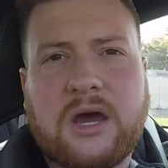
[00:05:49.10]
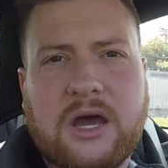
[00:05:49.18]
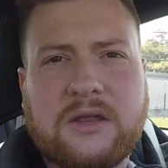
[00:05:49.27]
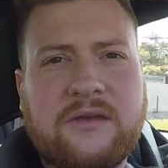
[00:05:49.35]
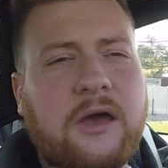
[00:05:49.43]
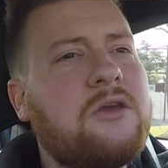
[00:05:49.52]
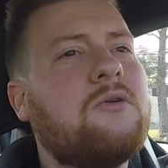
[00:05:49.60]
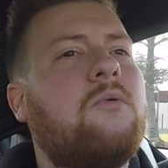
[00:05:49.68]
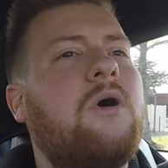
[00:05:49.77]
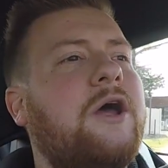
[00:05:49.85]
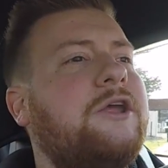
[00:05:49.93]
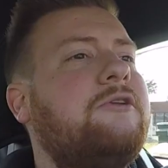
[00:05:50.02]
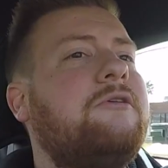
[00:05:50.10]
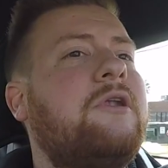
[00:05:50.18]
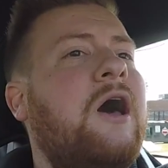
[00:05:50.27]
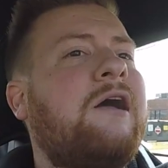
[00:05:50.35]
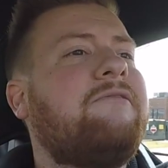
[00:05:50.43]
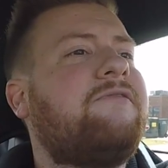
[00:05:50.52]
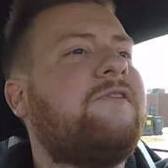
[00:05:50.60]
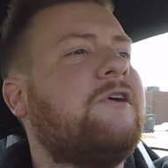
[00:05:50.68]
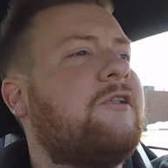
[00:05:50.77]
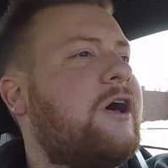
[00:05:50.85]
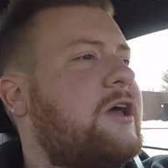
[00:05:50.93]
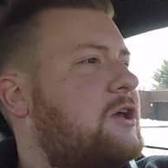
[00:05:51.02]
I tell you what, you do not
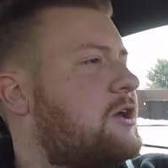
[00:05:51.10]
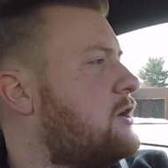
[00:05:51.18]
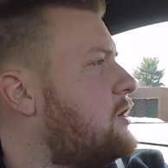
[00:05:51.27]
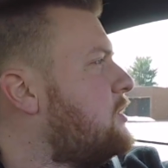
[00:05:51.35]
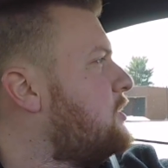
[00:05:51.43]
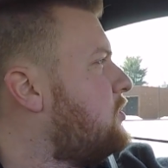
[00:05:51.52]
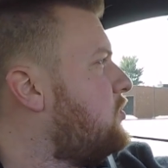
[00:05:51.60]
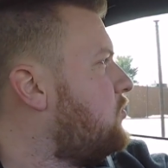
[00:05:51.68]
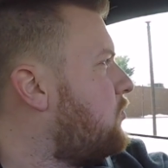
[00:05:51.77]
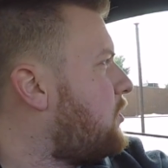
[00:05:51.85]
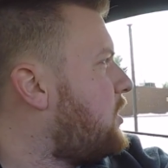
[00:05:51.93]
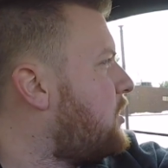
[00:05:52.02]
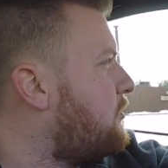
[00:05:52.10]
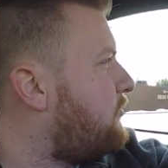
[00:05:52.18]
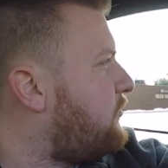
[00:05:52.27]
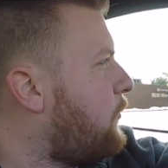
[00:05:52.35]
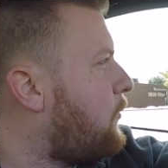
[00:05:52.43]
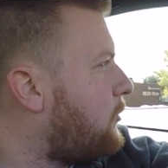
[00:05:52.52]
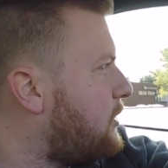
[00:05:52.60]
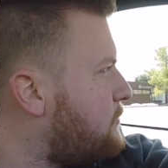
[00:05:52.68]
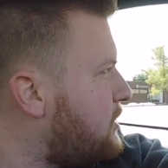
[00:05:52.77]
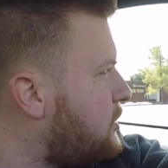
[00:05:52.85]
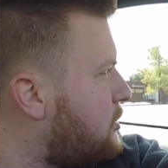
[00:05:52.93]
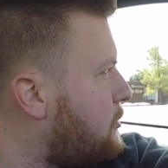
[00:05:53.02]
feel like you're in a Ford. I
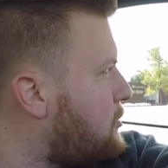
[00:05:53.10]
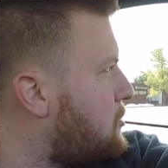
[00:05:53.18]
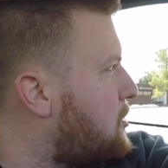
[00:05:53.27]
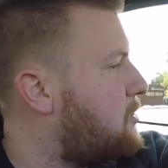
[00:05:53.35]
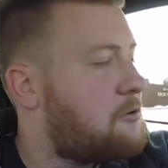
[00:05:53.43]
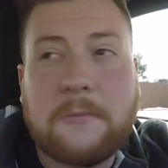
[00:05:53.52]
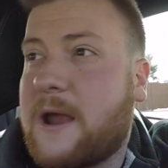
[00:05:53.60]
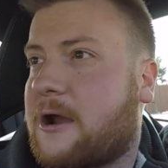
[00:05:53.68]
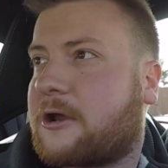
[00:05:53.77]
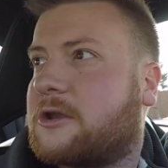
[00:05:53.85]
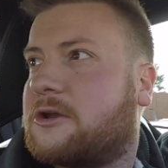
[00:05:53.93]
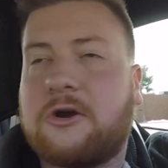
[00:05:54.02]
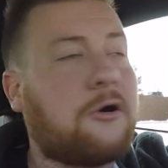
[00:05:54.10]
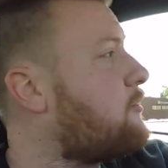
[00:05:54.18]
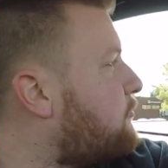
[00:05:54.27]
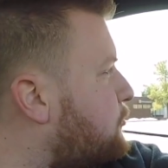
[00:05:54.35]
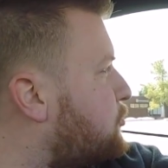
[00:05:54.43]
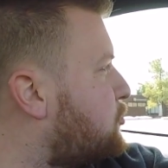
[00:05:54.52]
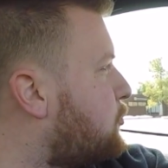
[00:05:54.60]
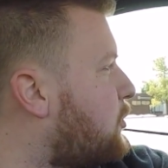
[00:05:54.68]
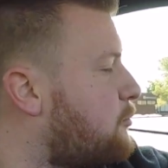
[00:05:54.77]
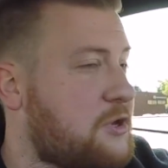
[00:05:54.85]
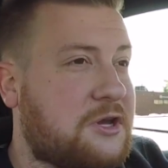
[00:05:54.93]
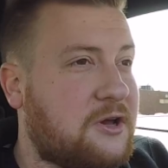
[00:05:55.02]
mean, you know you're in an American car for
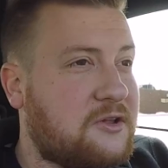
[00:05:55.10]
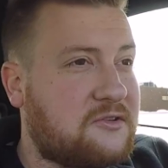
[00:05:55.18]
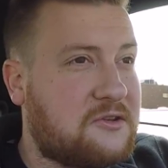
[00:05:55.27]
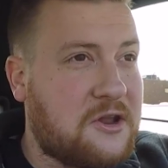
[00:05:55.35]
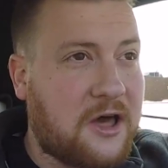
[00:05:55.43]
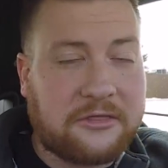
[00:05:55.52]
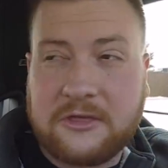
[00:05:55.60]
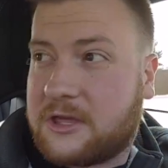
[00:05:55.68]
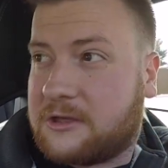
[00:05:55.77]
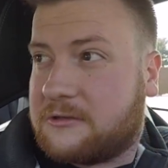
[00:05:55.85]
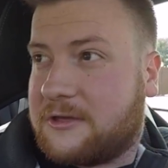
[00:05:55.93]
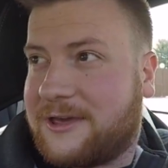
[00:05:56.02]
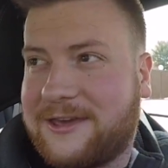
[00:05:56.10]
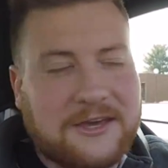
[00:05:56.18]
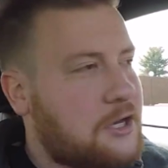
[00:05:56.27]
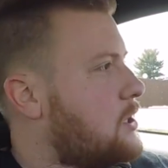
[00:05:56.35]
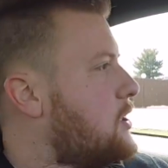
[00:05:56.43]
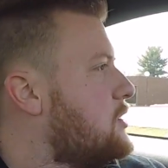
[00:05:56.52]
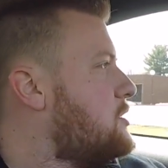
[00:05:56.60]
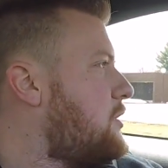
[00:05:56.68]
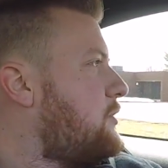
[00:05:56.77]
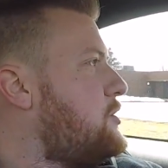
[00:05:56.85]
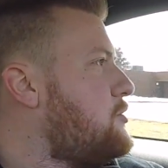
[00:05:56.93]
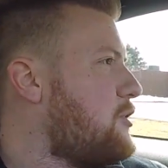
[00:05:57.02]
sure, because nothing
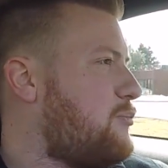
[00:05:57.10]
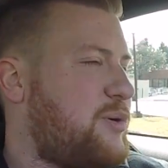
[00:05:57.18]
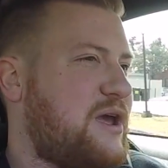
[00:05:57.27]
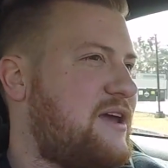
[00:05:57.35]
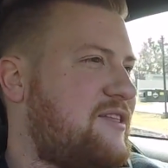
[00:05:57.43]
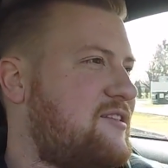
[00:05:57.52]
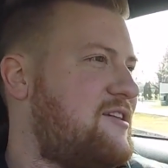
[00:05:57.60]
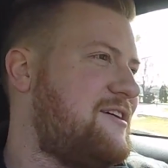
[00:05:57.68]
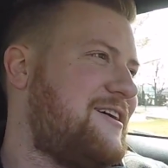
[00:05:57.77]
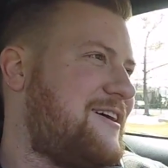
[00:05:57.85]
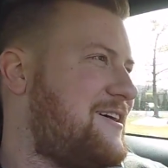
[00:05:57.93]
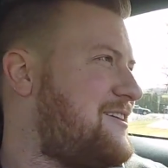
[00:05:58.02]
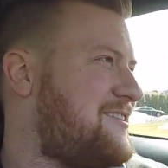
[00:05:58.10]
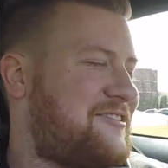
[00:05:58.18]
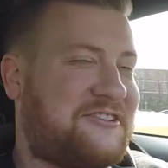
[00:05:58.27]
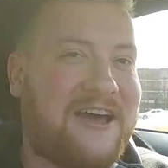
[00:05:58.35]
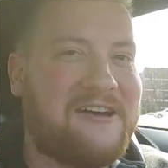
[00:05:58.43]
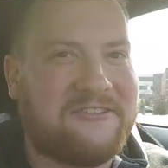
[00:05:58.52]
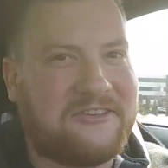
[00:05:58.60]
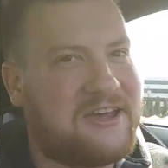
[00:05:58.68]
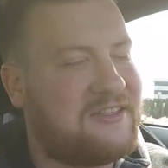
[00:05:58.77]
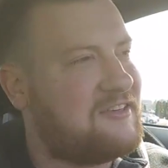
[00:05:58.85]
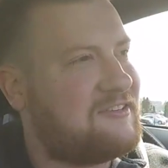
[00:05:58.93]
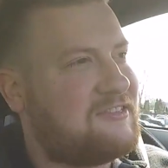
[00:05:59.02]
European sounds
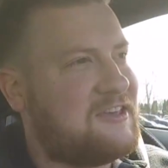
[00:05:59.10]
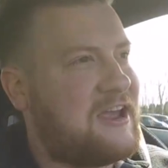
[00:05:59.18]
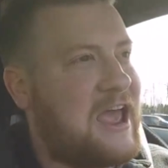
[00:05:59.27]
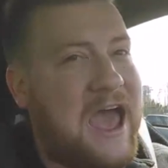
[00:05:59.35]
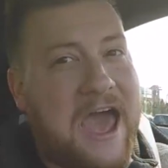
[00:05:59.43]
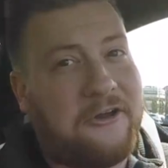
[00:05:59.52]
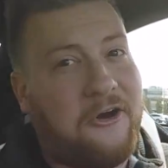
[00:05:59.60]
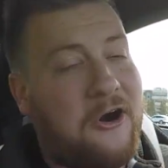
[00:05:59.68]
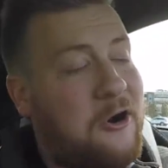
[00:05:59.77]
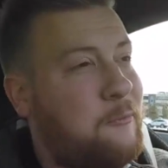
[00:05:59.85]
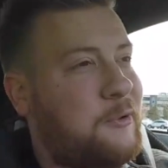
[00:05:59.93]
like this thing at all,